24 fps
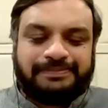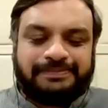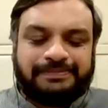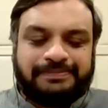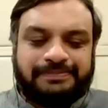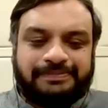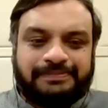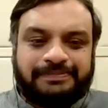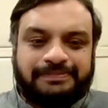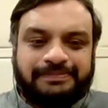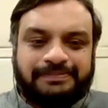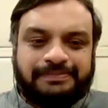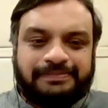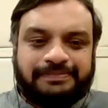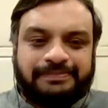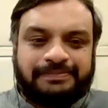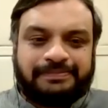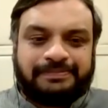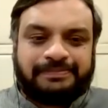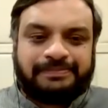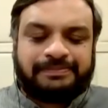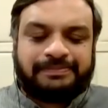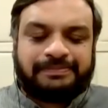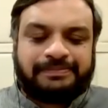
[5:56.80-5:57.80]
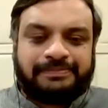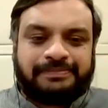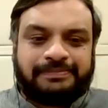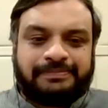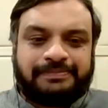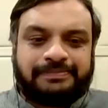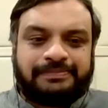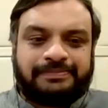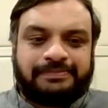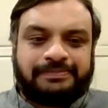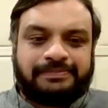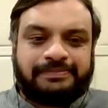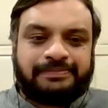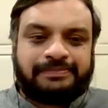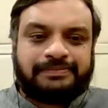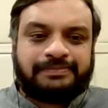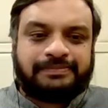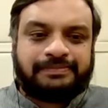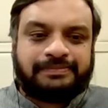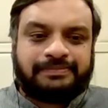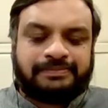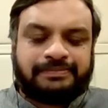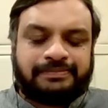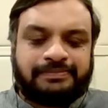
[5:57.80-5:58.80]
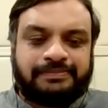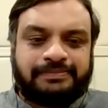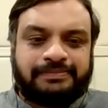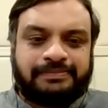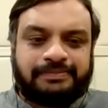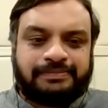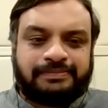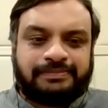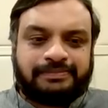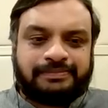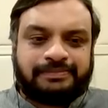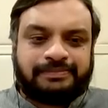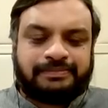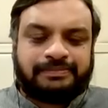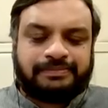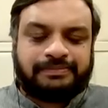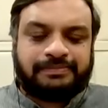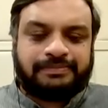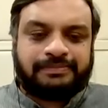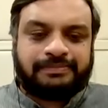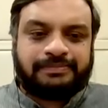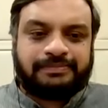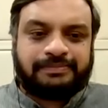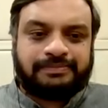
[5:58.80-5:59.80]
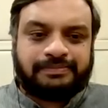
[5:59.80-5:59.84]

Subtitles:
(silent)